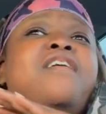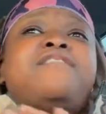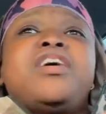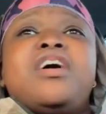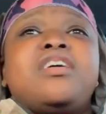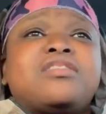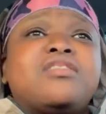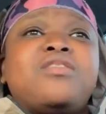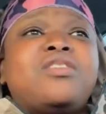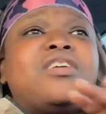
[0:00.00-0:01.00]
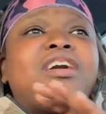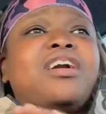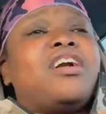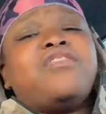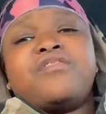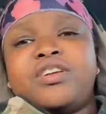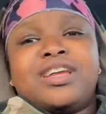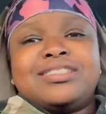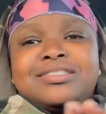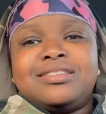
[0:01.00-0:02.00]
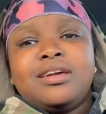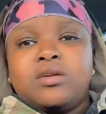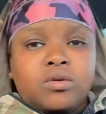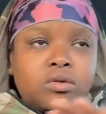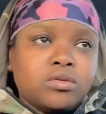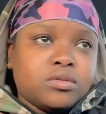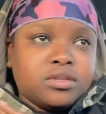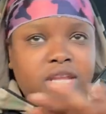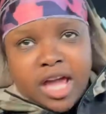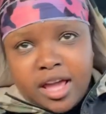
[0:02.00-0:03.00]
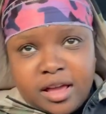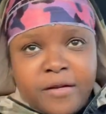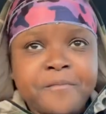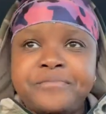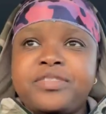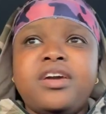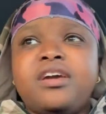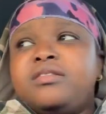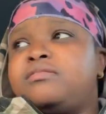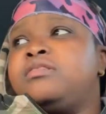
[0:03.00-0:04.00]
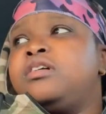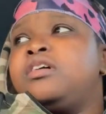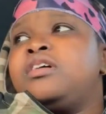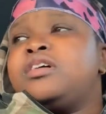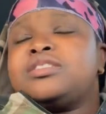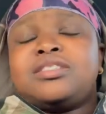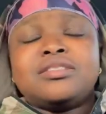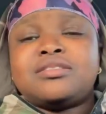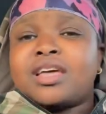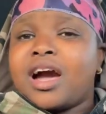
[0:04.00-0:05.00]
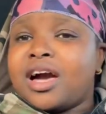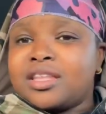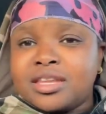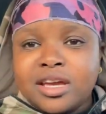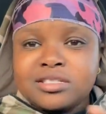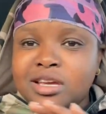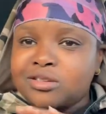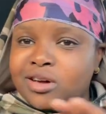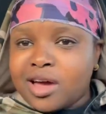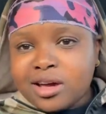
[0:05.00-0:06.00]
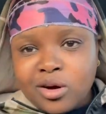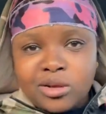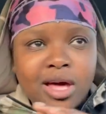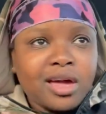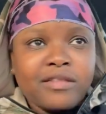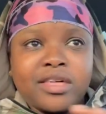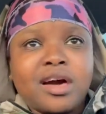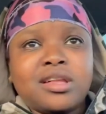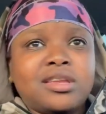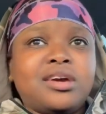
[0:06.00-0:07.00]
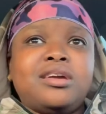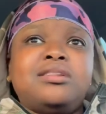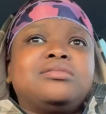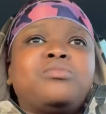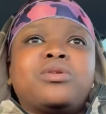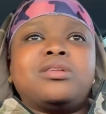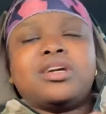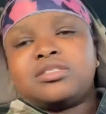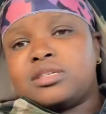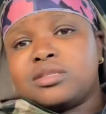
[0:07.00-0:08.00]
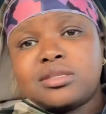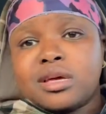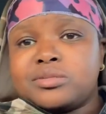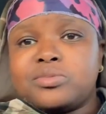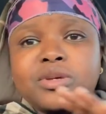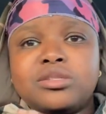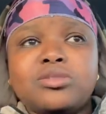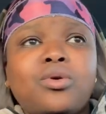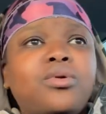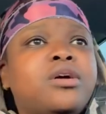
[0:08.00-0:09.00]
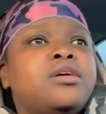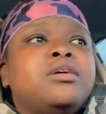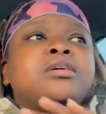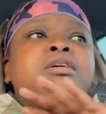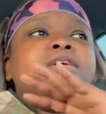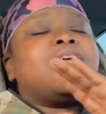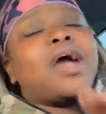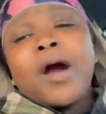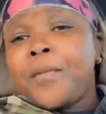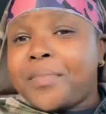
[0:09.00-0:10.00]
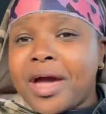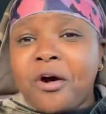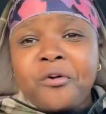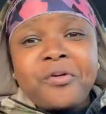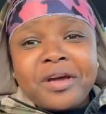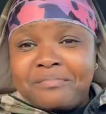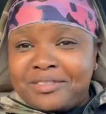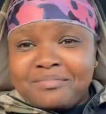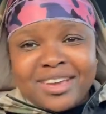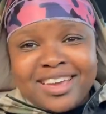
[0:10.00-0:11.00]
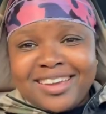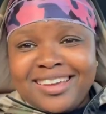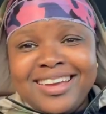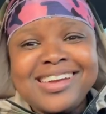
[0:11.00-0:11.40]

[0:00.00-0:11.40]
5:30 every single day. And since the holidays, y'all know how it go. Like after holidays, I'm working like 6 days a week. So y'all bear with me, man.